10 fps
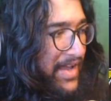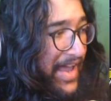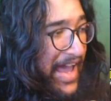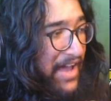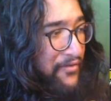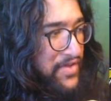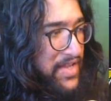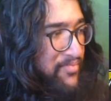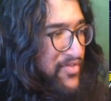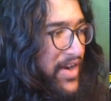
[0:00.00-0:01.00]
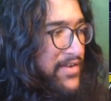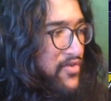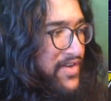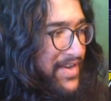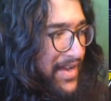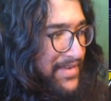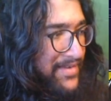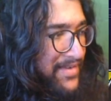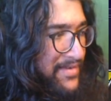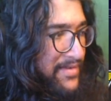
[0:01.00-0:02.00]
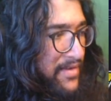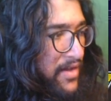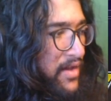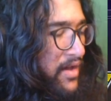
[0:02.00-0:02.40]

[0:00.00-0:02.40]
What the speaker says: heavily prioritizes